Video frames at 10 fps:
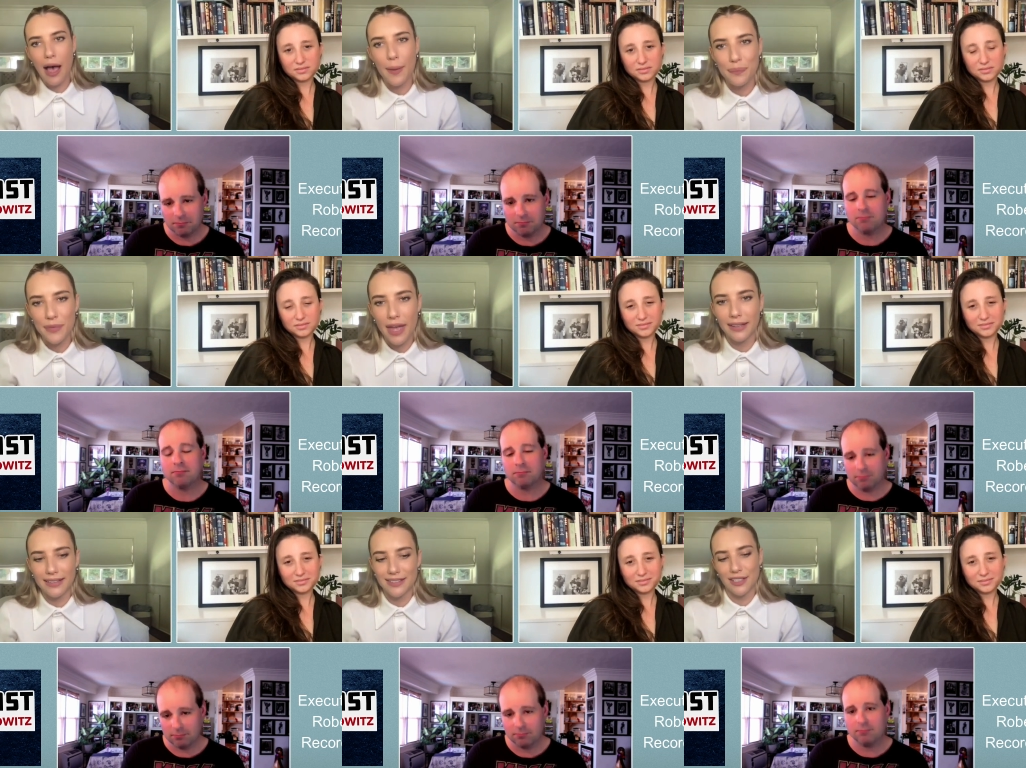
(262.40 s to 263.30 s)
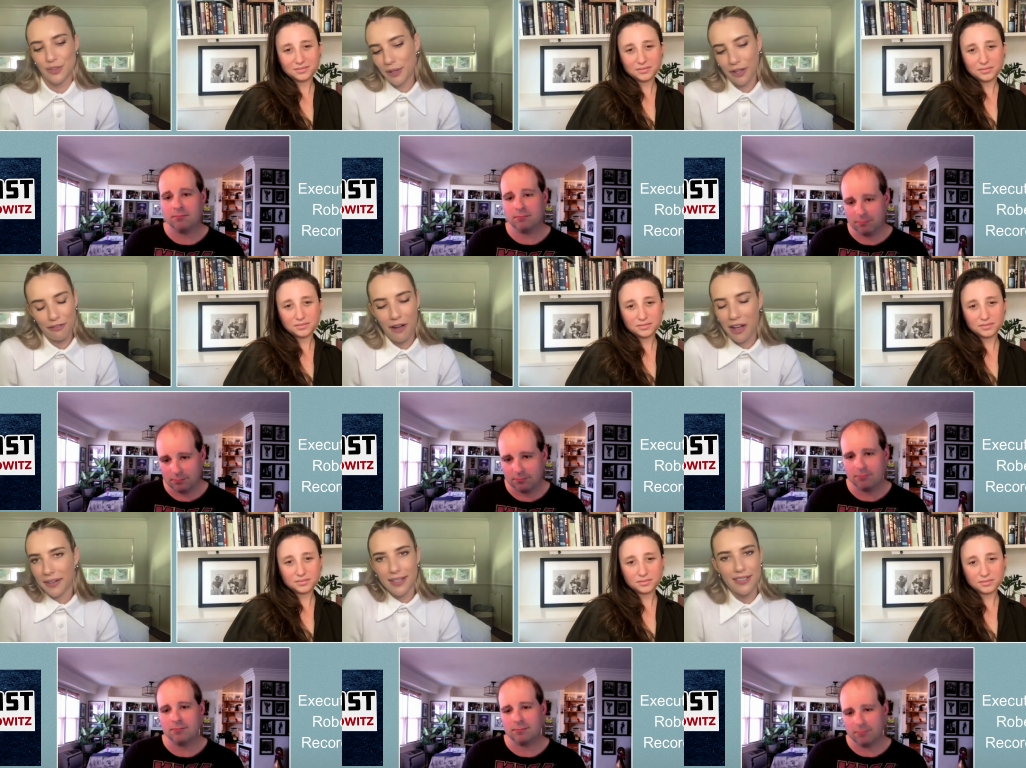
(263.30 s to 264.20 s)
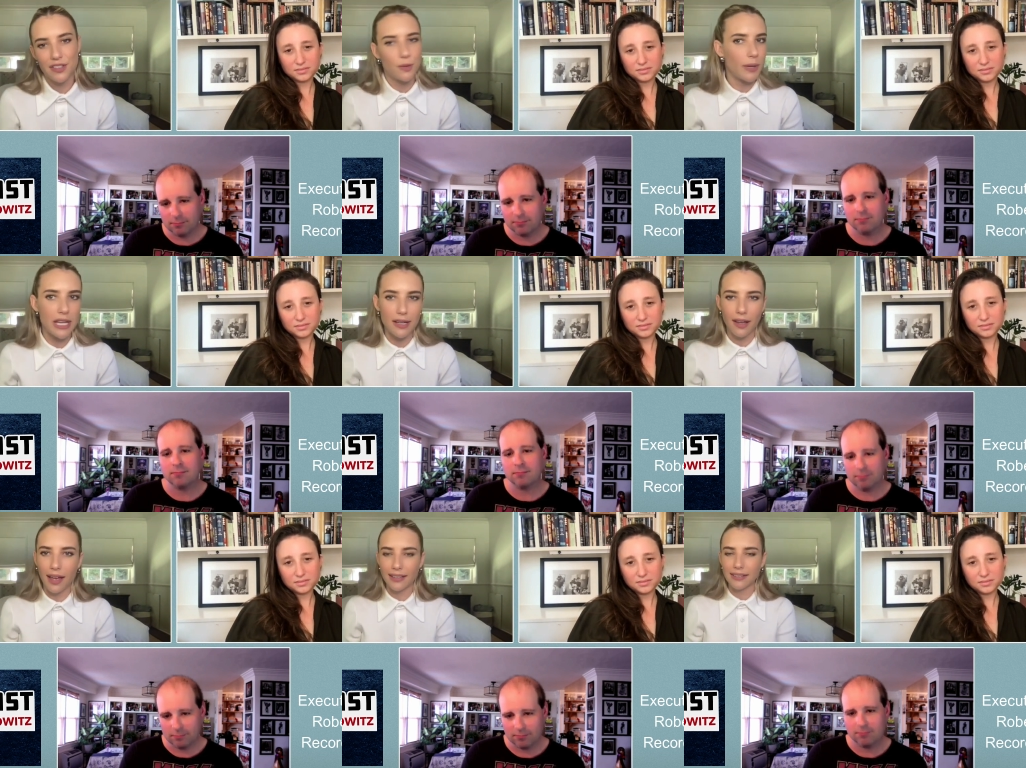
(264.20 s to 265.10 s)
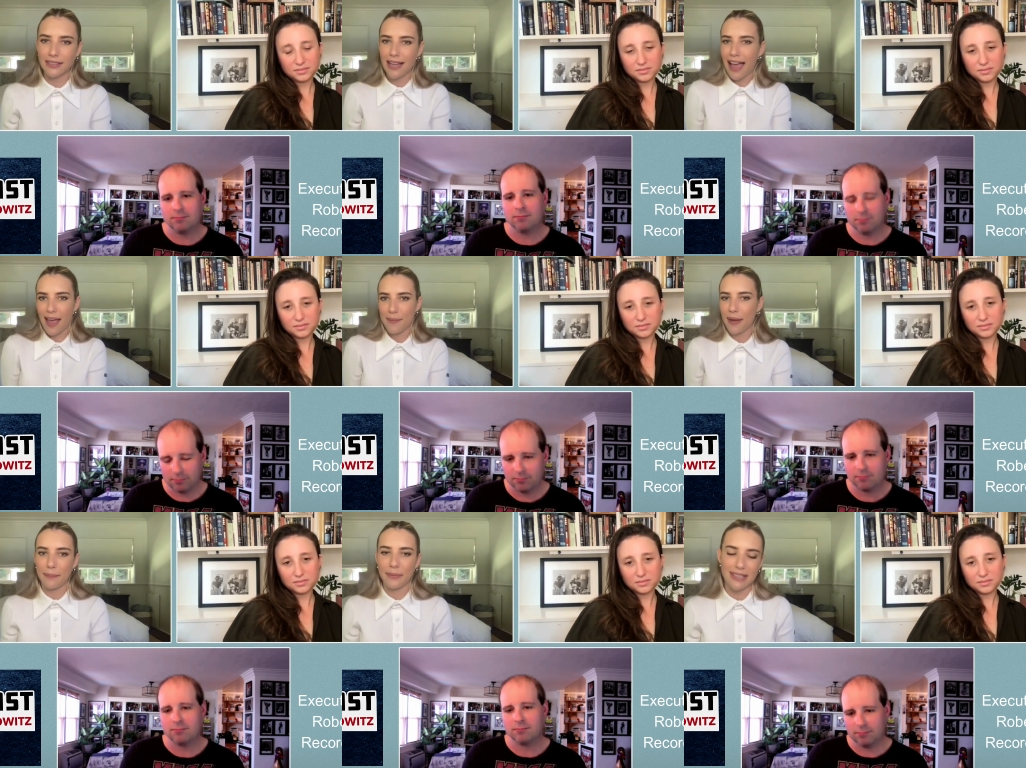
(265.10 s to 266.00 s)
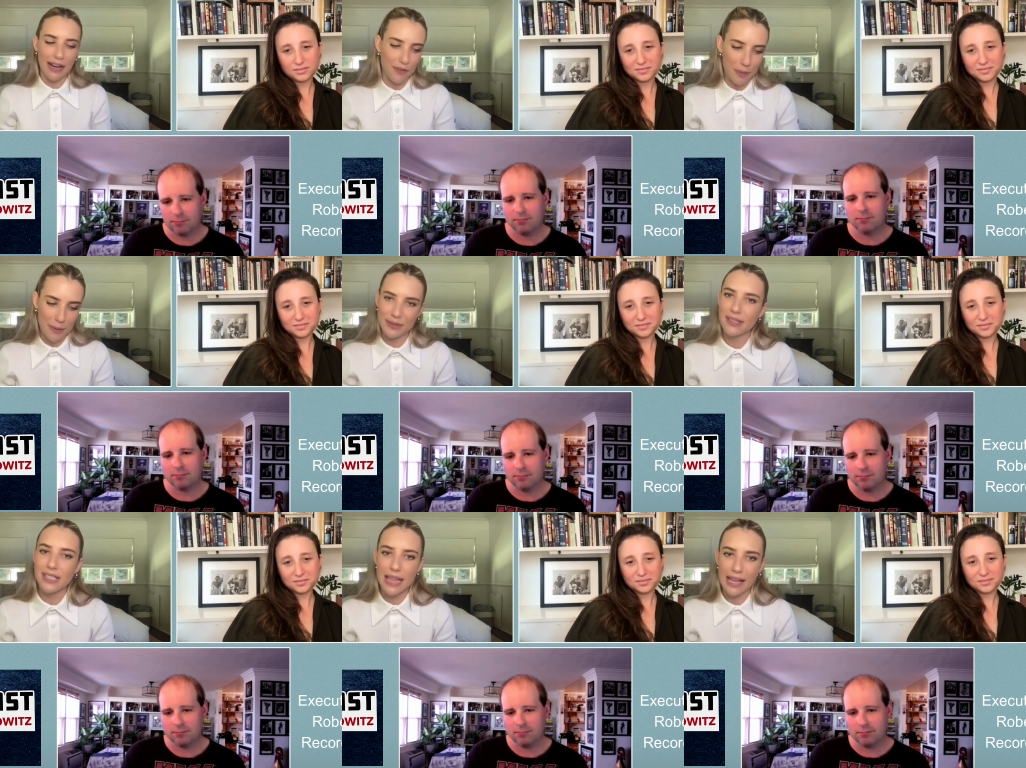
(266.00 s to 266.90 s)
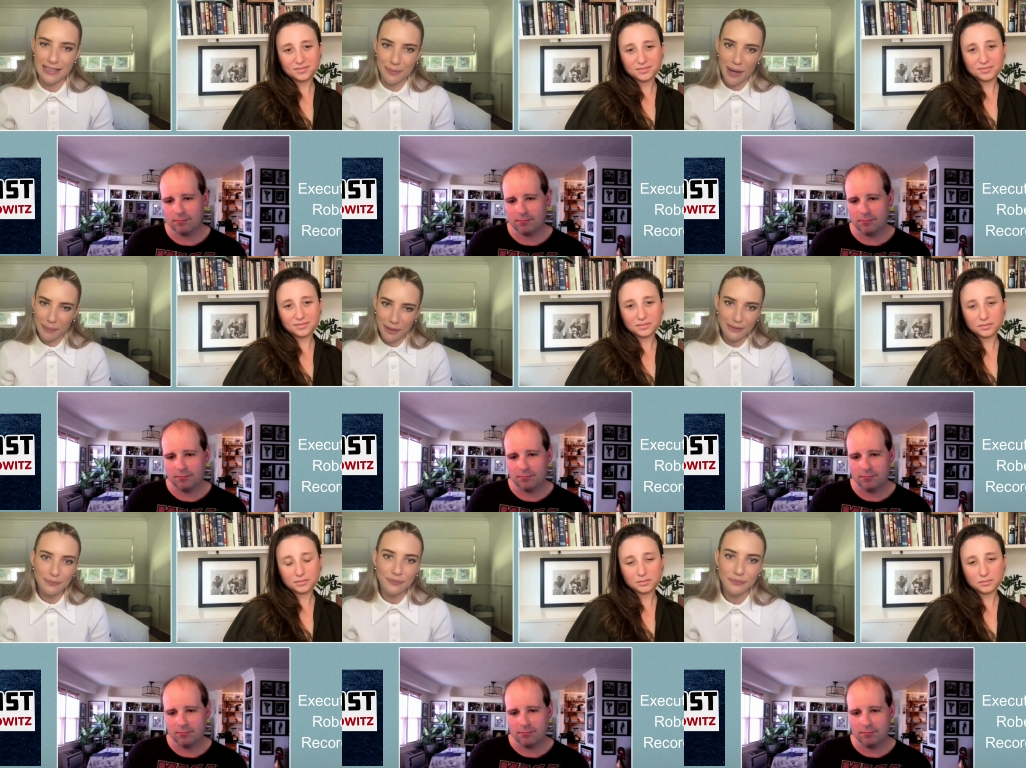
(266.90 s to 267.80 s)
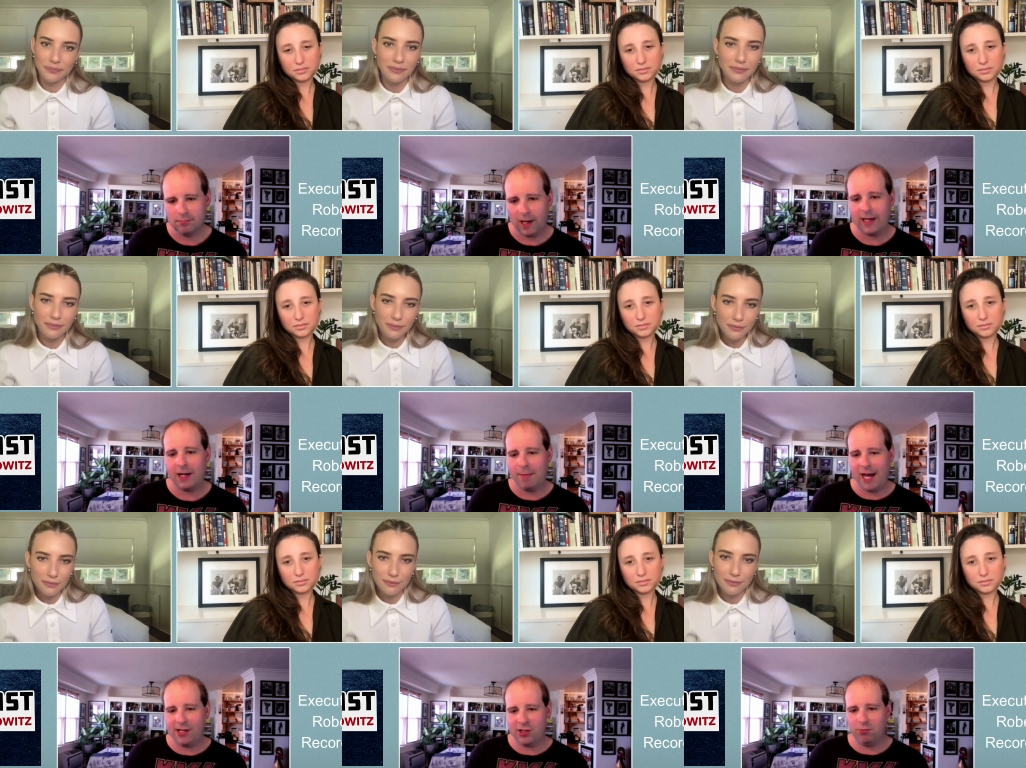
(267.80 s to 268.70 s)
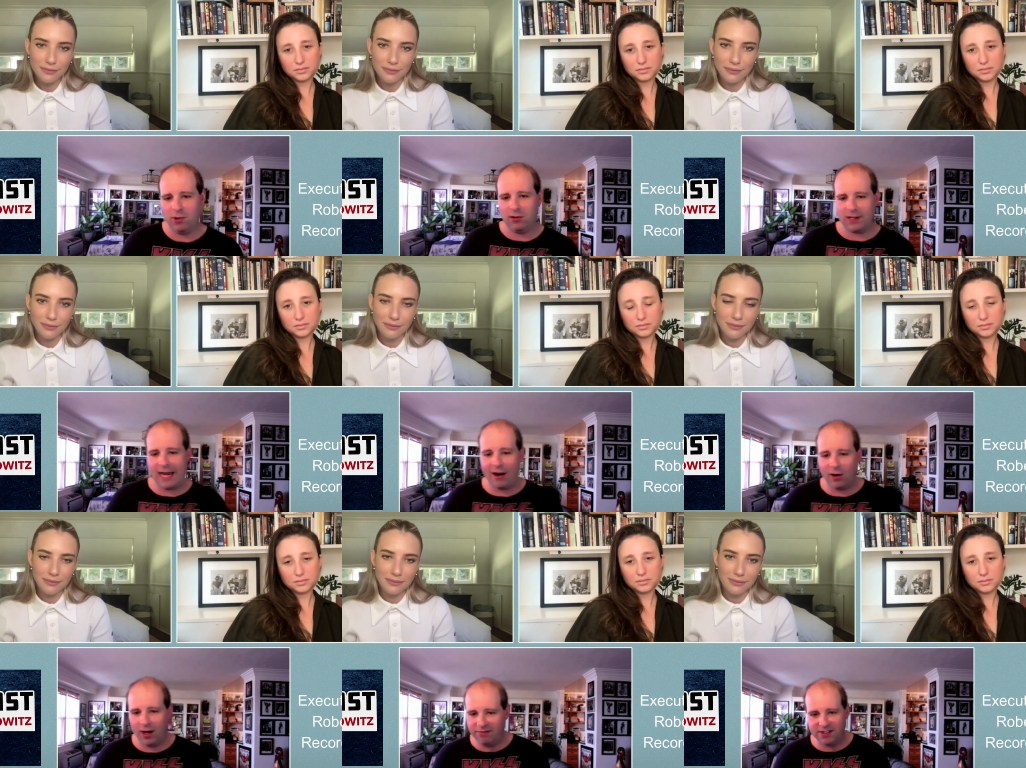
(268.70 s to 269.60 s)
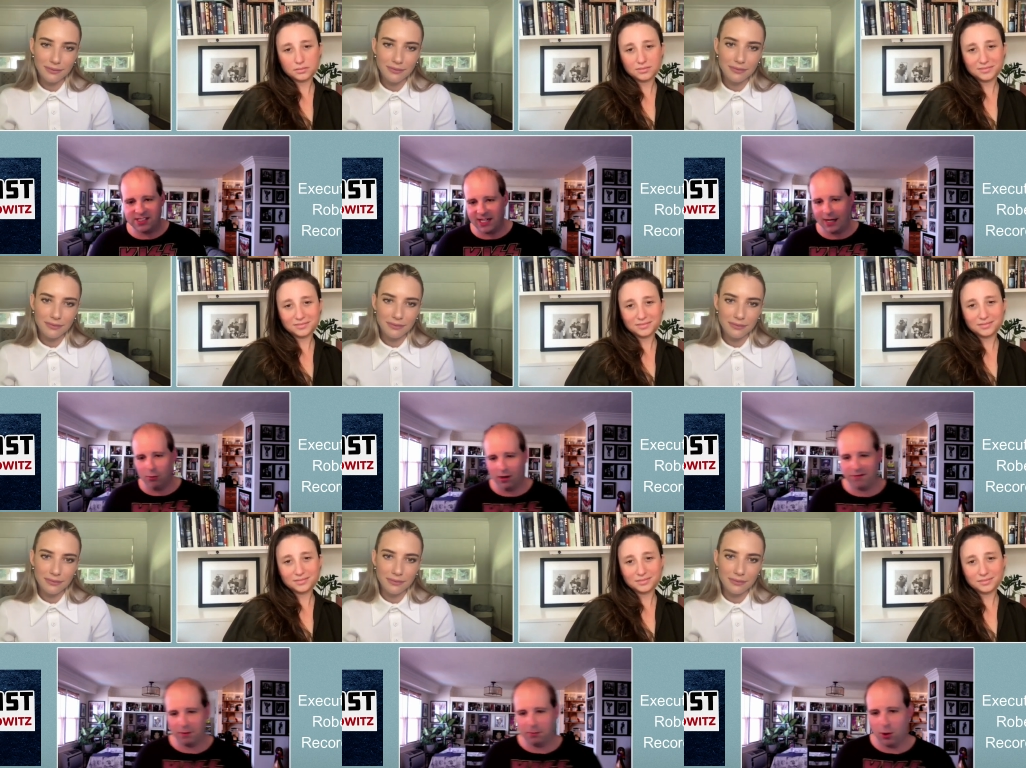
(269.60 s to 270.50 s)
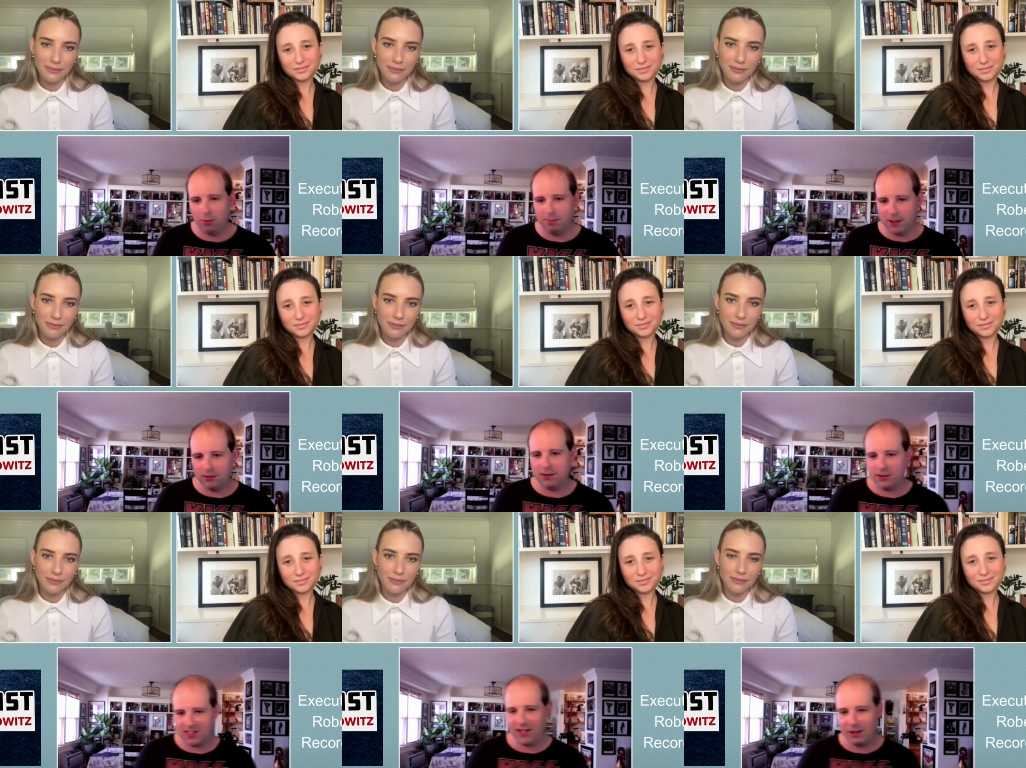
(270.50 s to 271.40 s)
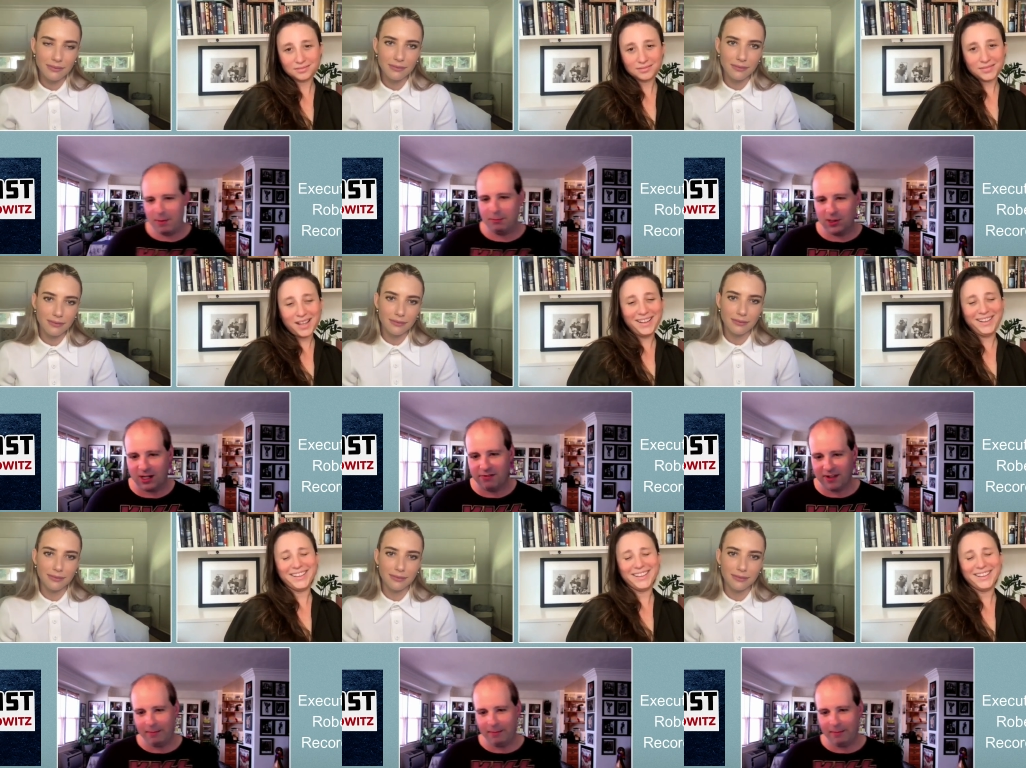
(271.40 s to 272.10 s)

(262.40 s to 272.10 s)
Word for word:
Speaker 1: And it's really fun. It's sweet. And yeah, I'm excited for people to see that in September.
Speaker 2: I can imagine. Well, Kara, if you see anyone from Goop, you'll tell them I'm looking for